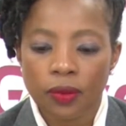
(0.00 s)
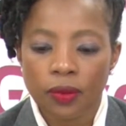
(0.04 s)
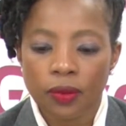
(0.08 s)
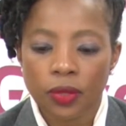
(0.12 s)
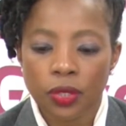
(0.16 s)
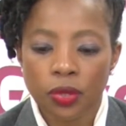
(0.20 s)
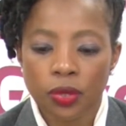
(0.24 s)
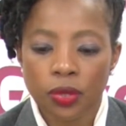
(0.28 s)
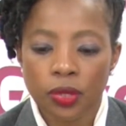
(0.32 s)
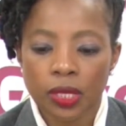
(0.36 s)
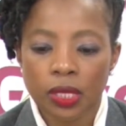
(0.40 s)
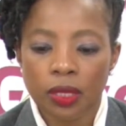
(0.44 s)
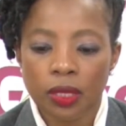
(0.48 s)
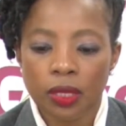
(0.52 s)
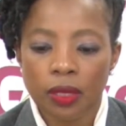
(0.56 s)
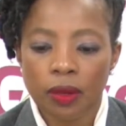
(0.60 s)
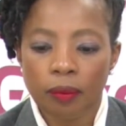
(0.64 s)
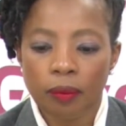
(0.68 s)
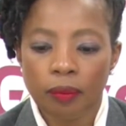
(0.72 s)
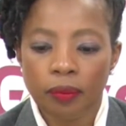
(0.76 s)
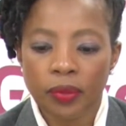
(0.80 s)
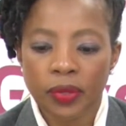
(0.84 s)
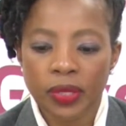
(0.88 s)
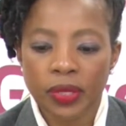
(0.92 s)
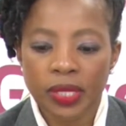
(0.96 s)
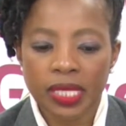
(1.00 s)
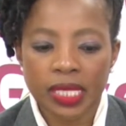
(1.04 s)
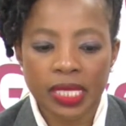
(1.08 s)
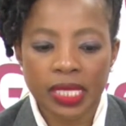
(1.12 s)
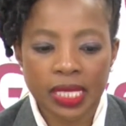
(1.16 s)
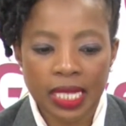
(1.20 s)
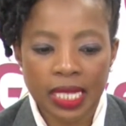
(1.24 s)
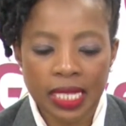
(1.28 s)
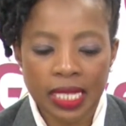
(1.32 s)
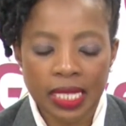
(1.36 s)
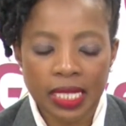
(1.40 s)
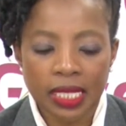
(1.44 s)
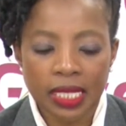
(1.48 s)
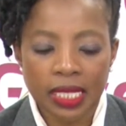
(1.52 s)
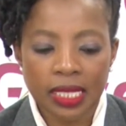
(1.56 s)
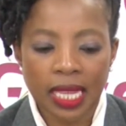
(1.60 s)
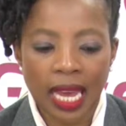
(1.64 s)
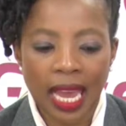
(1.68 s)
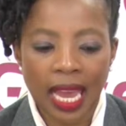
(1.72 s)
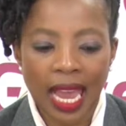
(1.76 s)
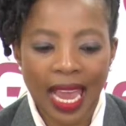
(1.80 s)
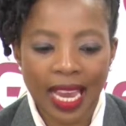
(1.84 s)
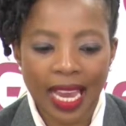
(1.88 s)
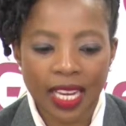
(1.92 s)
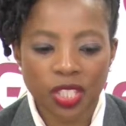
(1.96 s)
should precede
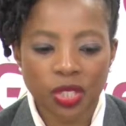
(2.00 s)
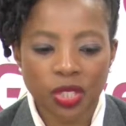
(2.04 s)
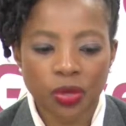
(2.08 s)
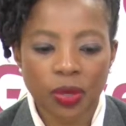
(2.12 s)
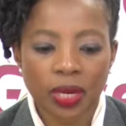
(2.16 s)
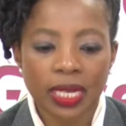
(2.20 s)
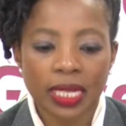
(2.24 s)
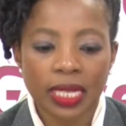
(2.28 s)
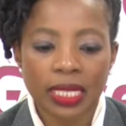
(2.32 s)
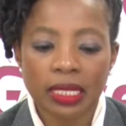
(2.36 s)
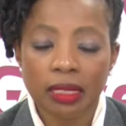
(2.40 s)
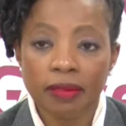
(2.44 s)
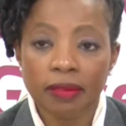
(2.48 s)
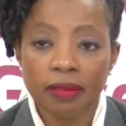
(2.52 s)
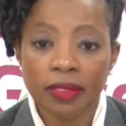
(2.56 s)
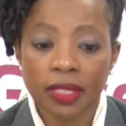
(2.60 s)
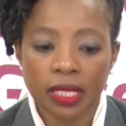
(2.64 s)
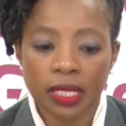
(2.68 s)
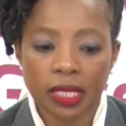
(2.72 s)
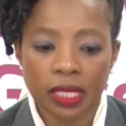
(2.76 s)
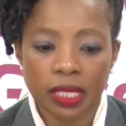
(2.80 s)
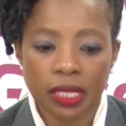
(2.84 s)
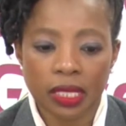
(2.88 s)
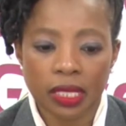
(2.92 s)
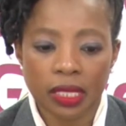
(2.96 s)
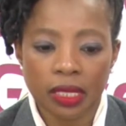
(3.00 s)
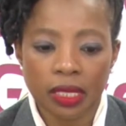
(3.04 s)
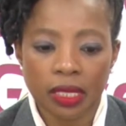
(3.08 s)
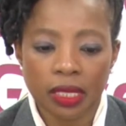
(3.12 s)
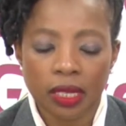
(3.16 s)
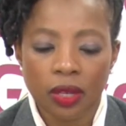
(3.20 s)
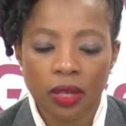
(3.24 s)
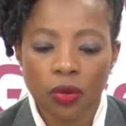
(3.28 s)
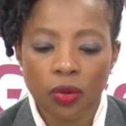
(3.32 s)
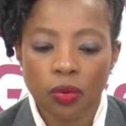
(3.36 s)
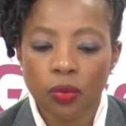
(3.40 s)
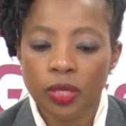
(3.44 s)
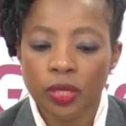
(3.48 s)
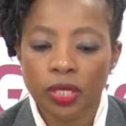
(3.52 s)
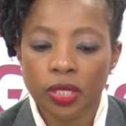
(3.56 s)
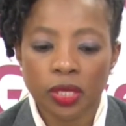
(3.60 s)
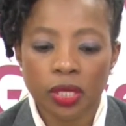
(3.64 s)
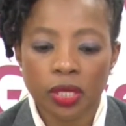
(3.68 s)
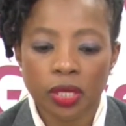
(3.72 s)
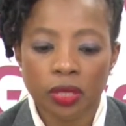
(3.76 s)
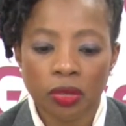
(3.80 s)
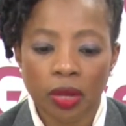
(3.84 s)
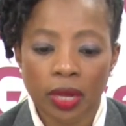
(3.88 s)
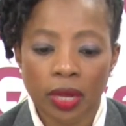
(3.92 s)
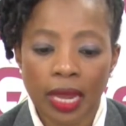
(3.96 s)
the actual activity, which
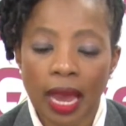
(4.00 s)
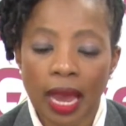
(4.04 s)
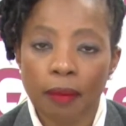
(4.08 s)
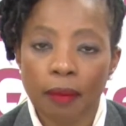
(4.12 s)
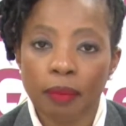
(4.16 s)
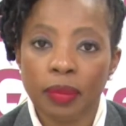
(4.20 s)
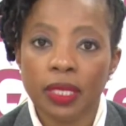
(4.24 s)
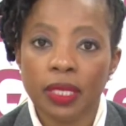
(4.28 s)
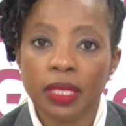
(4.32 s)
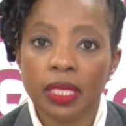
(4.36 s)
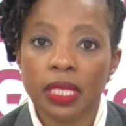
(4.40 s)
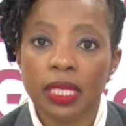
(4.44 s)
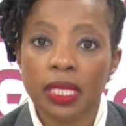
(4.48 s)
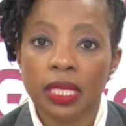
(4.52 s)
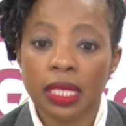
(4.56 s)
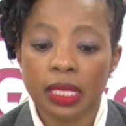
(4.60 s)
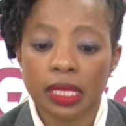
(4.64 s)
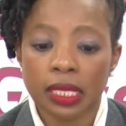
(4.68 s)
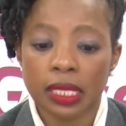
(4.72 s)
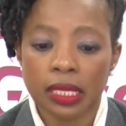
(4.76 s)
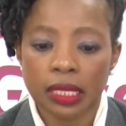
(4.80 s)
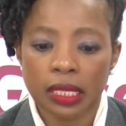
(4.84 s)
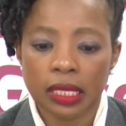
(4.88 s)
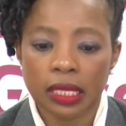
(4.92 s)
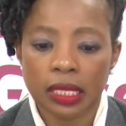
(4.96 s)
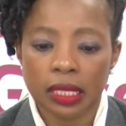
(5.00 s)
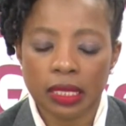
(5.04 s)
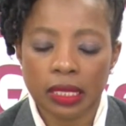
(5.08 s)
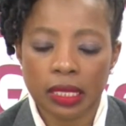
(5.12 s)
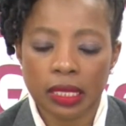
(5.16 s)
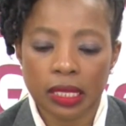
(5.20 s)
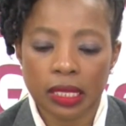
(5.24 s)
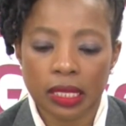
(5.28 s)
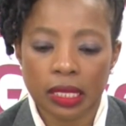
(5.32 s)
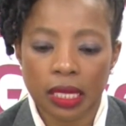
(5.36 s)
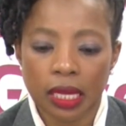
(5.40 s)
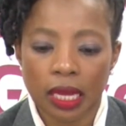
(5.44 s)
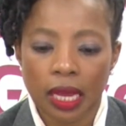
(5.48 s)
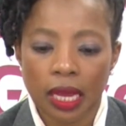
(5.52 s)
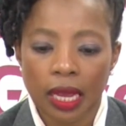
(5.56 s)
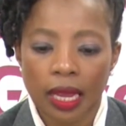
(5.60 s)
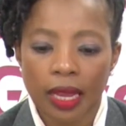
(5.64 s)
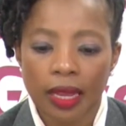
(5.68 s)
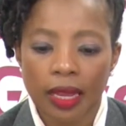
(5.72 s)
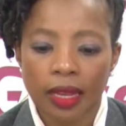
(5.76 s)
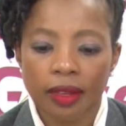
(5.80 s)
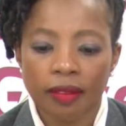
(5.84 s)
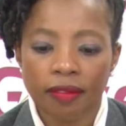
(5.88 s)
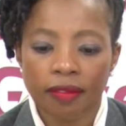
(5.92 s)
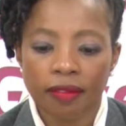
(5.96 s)
did not happen in this instance.
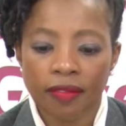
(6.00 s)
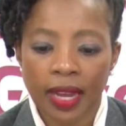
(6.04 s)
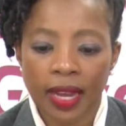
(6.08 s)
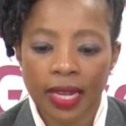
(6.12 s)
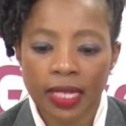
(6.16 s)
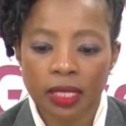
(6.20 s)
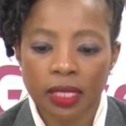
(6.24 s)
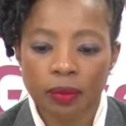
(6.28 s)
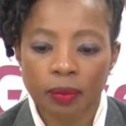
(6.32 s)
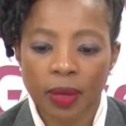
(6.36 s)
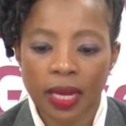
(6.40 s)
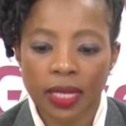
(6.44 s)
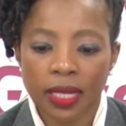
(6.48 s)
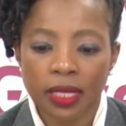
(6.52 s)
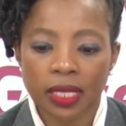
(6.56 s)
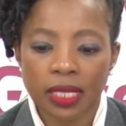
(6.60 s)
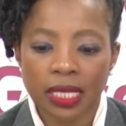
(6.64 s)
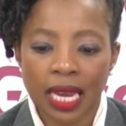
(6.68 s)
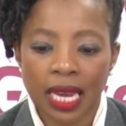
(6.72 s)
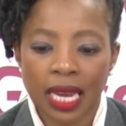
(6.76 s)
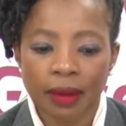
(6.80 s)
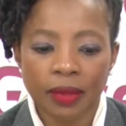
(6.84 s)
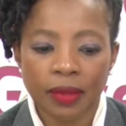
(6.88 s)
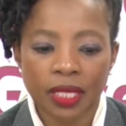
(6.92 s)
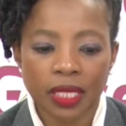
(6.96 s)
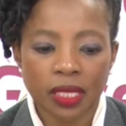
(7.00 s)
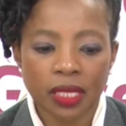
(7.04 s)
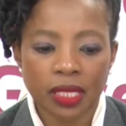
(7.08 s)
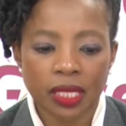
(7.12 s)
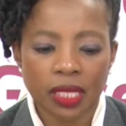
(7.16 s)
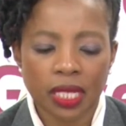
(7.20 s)
In fact, by the time the